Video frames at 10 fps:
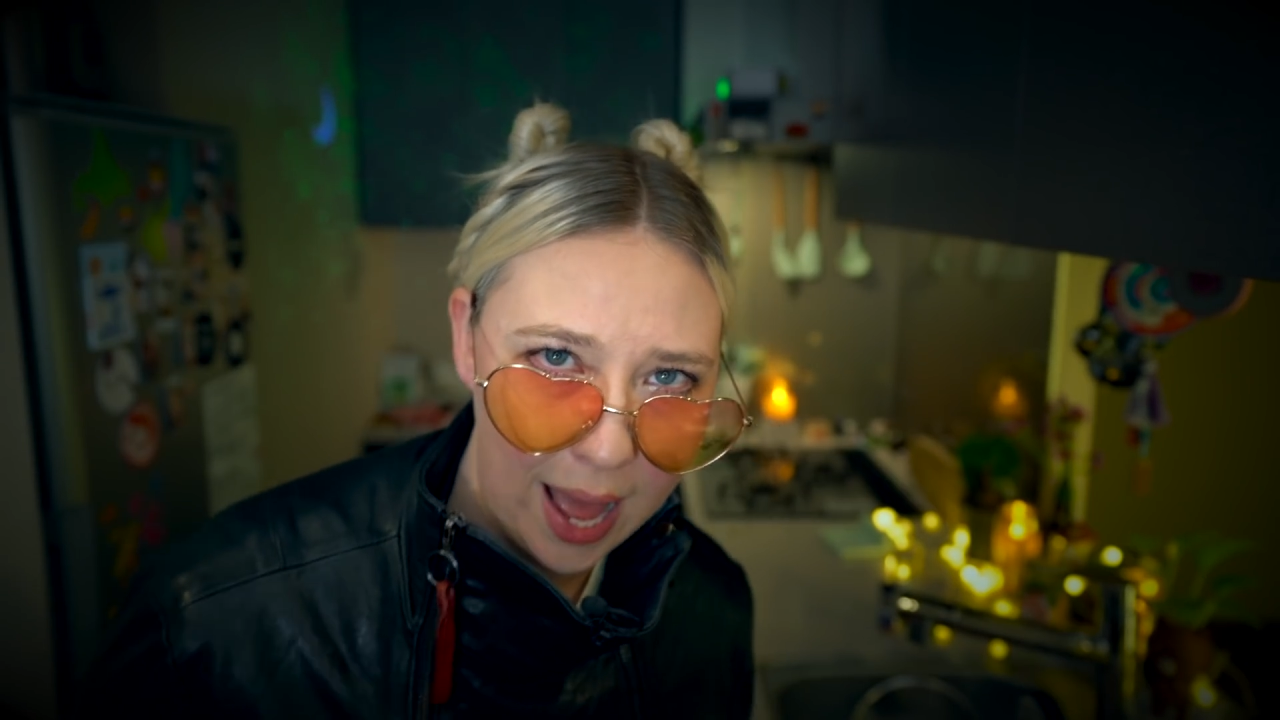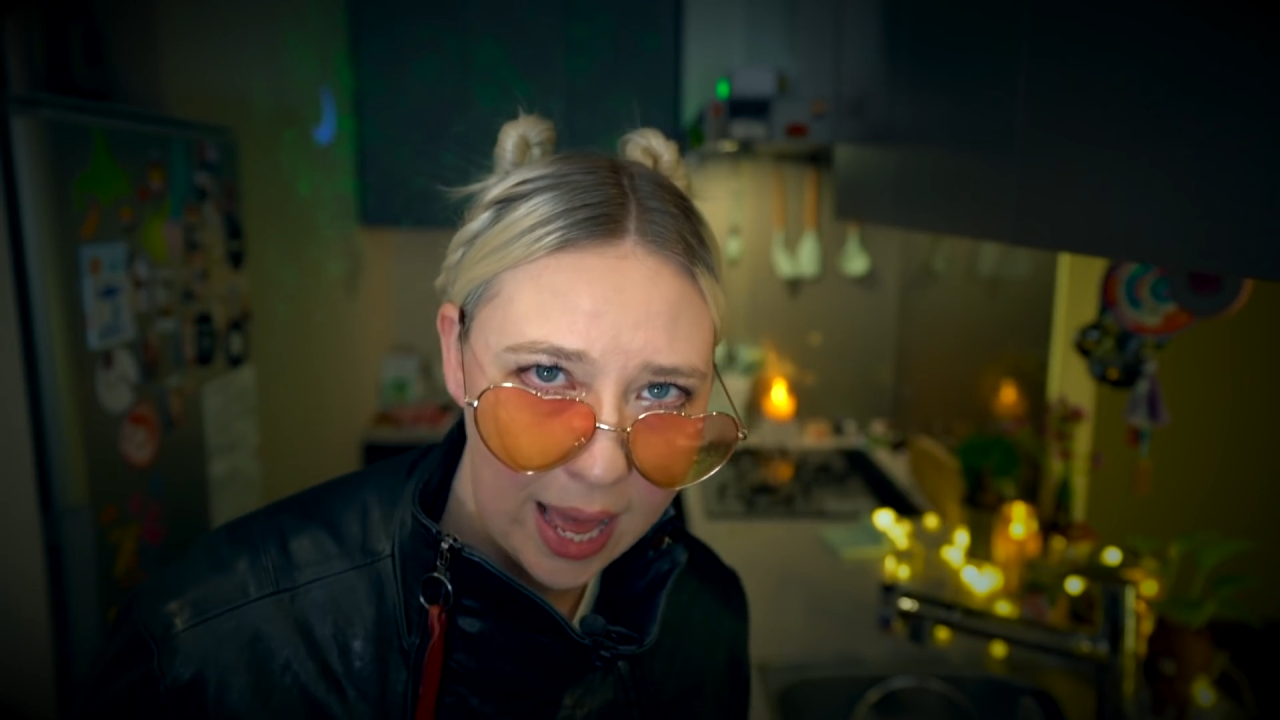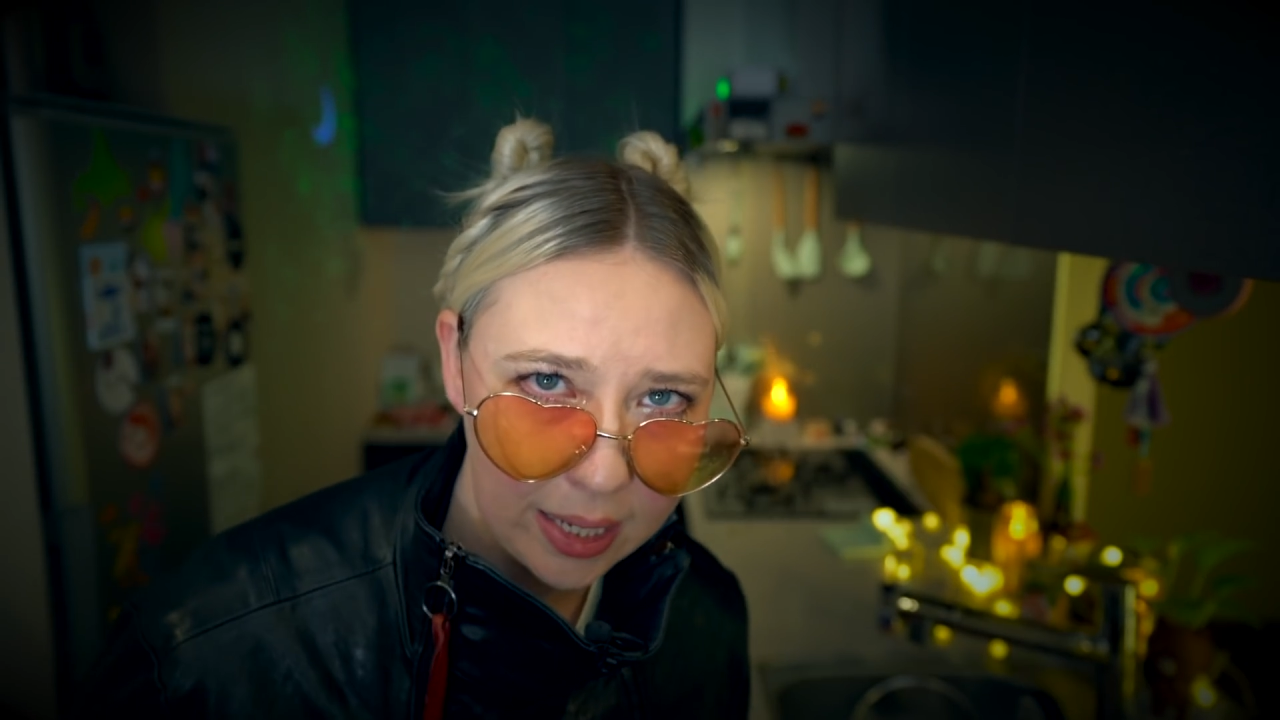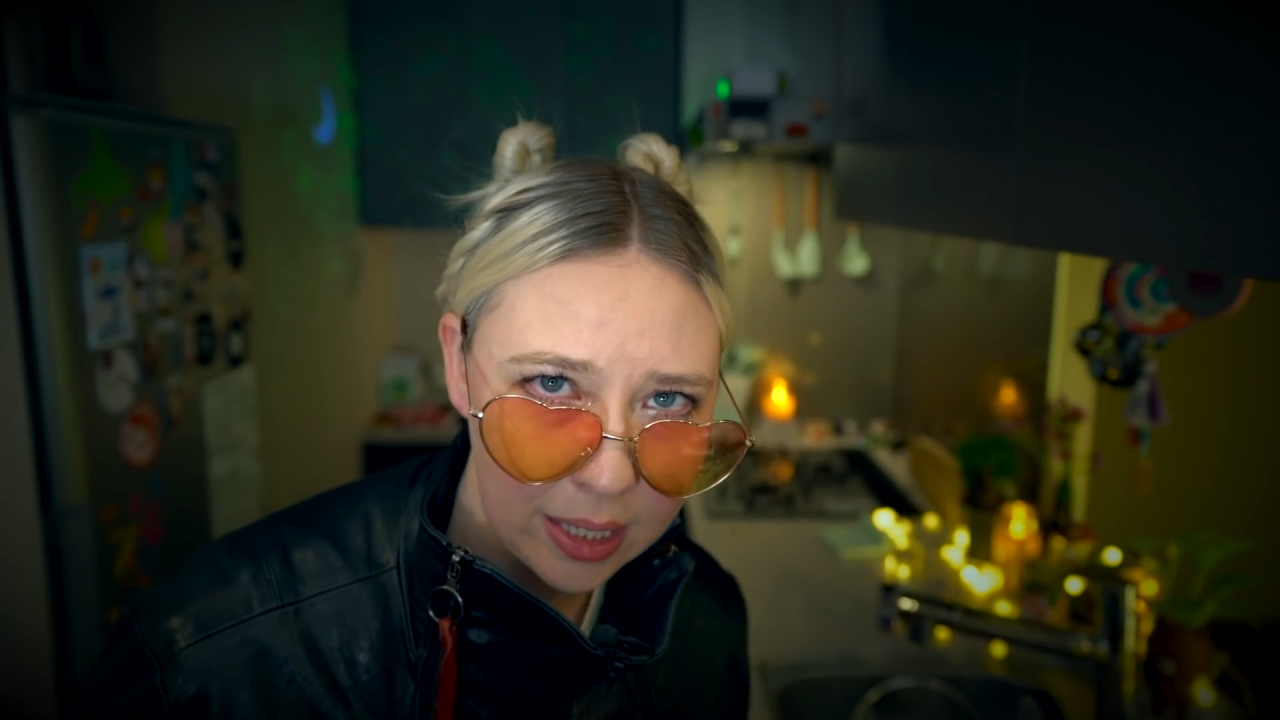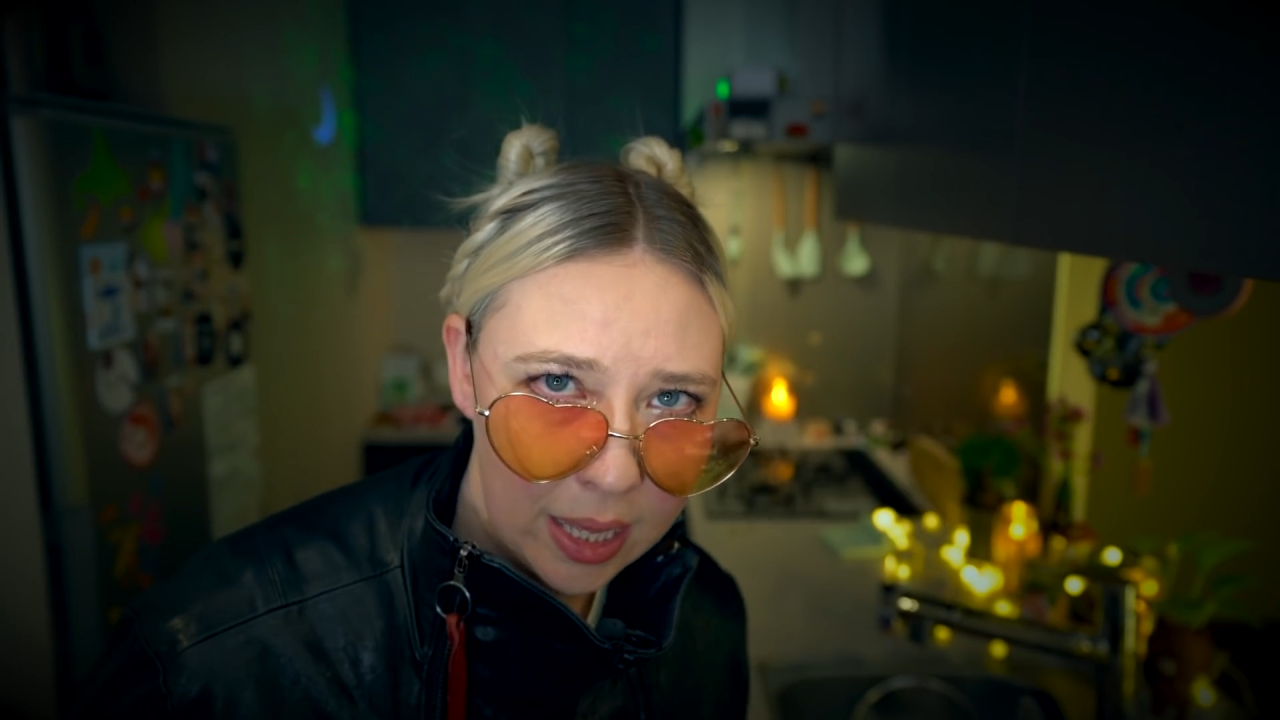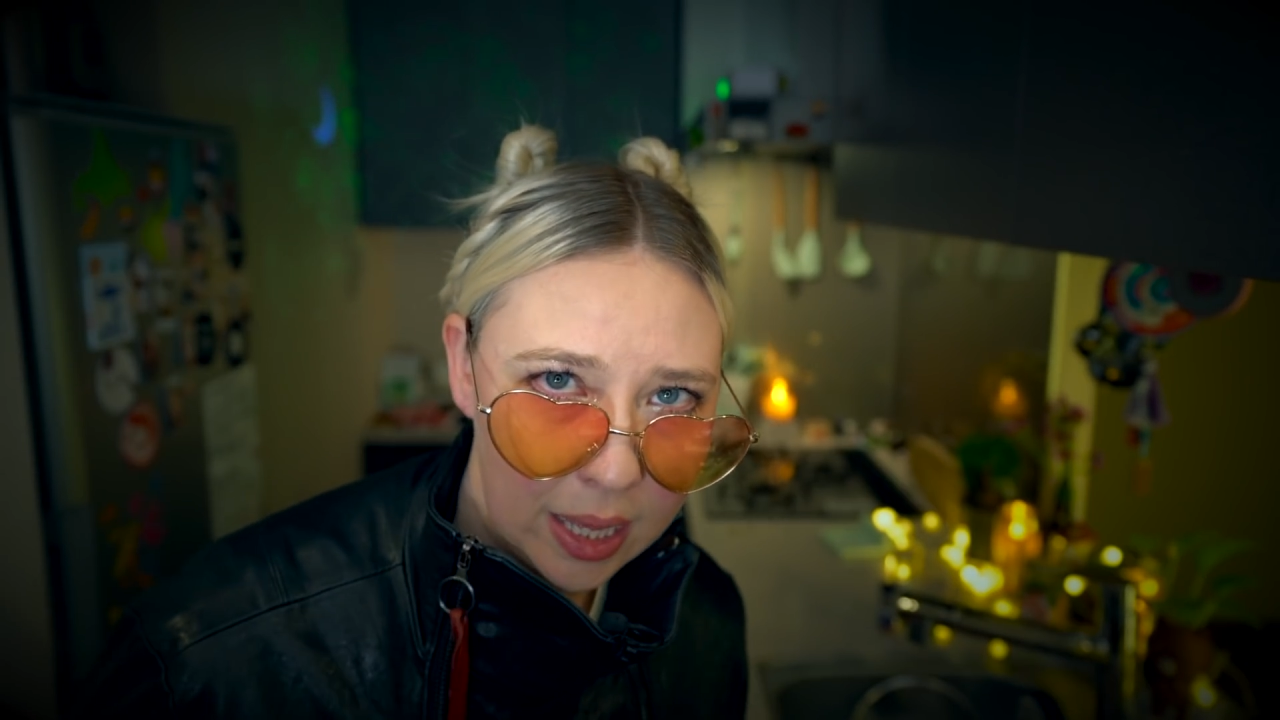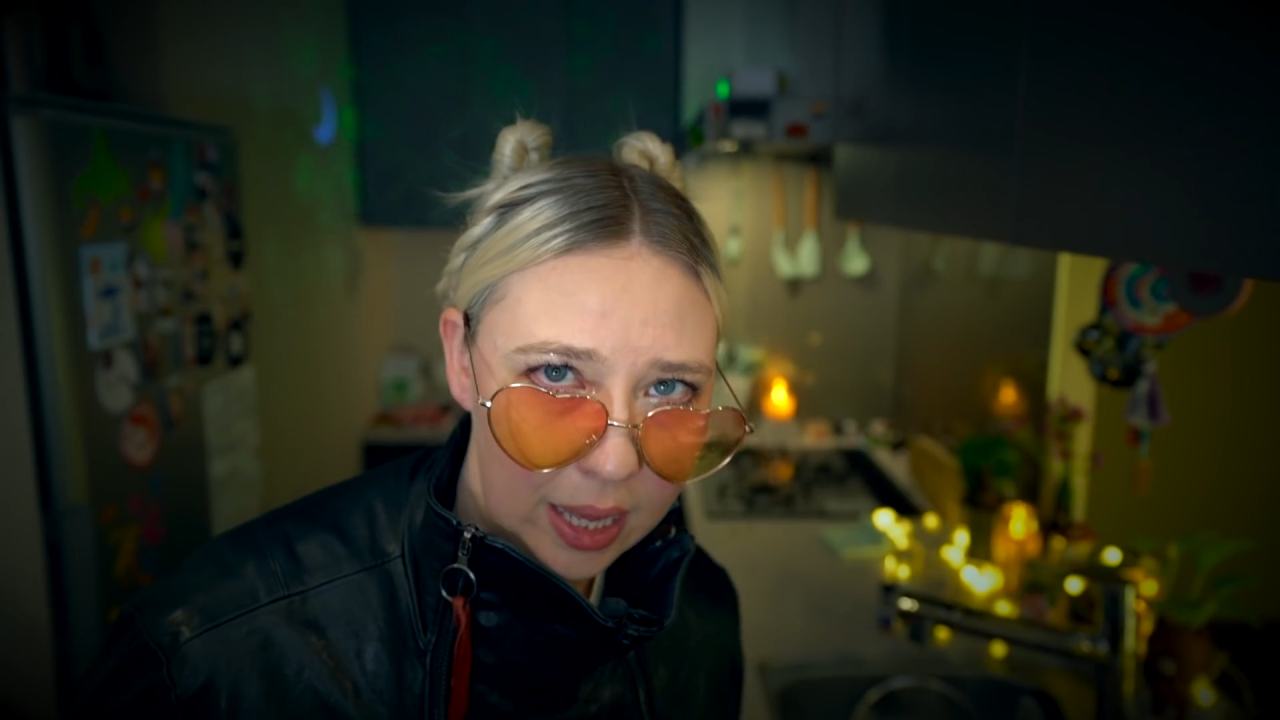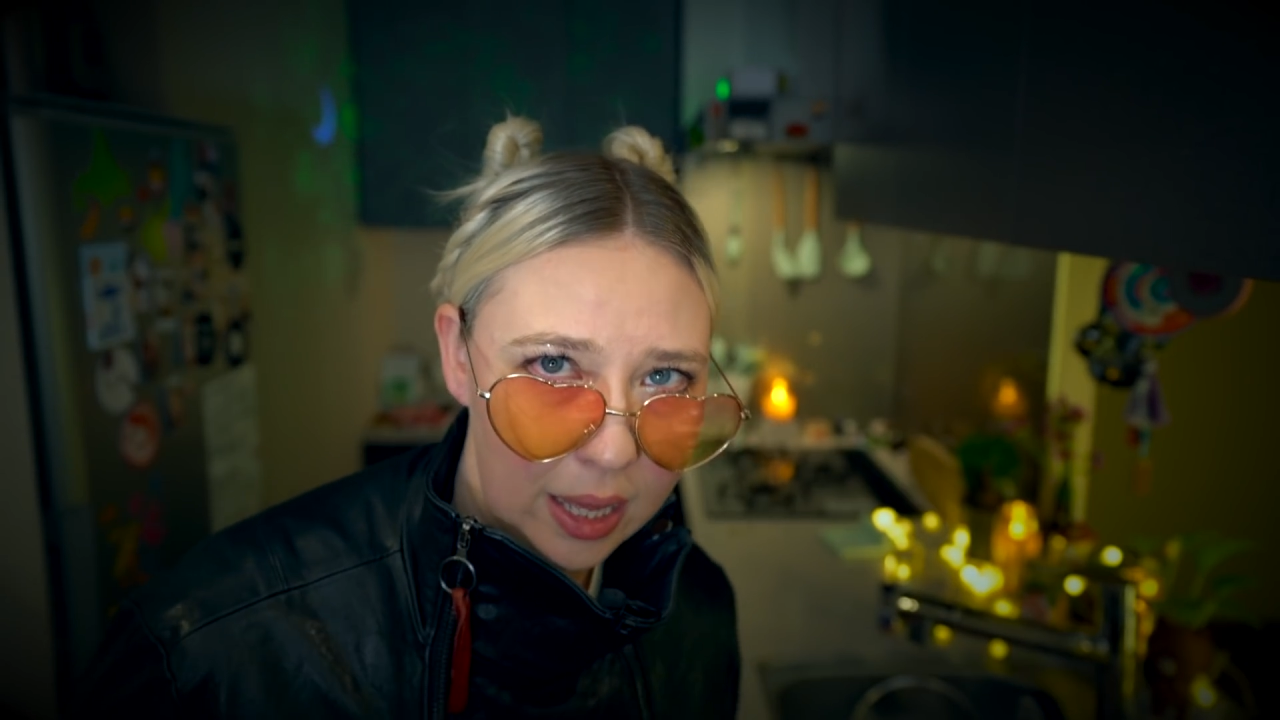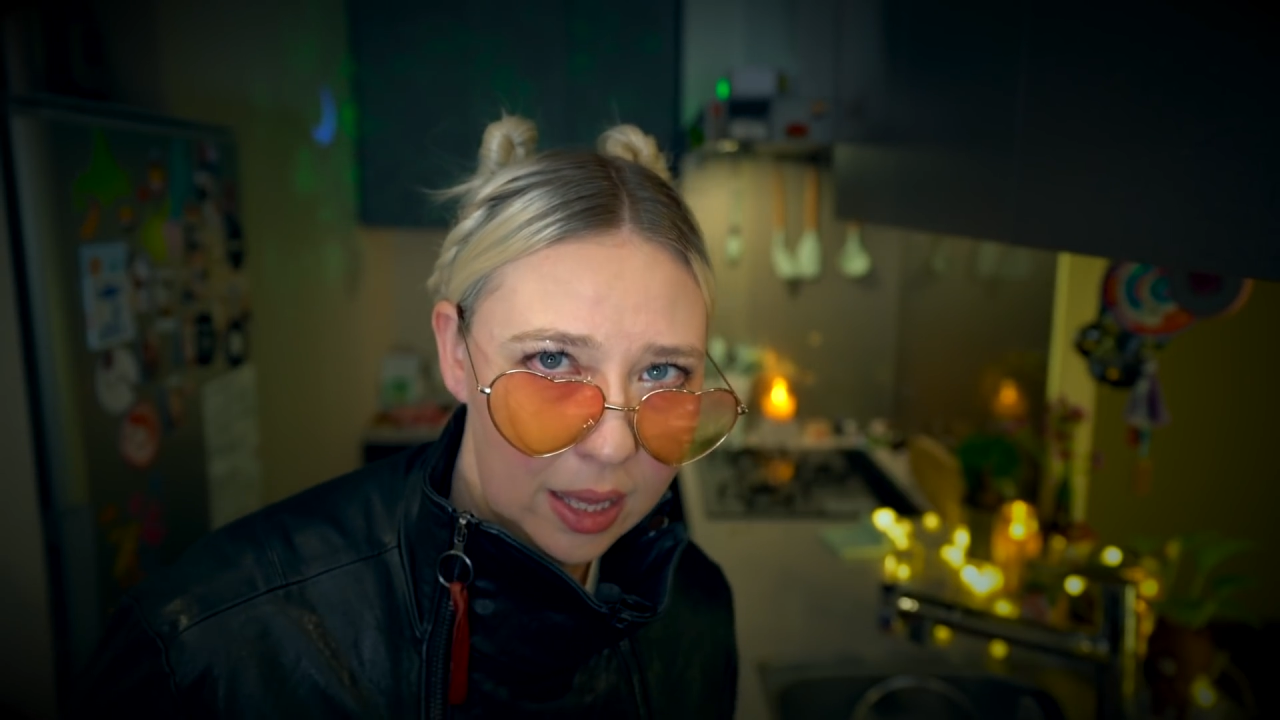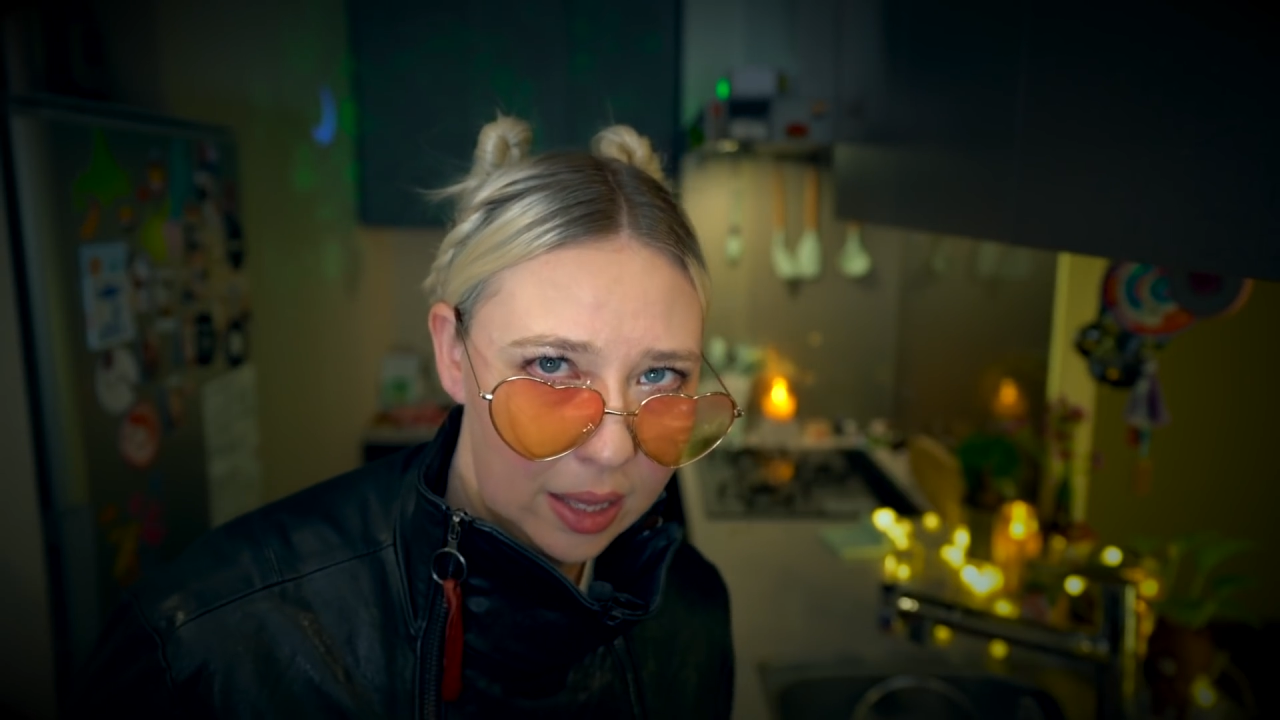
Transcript: hack uh,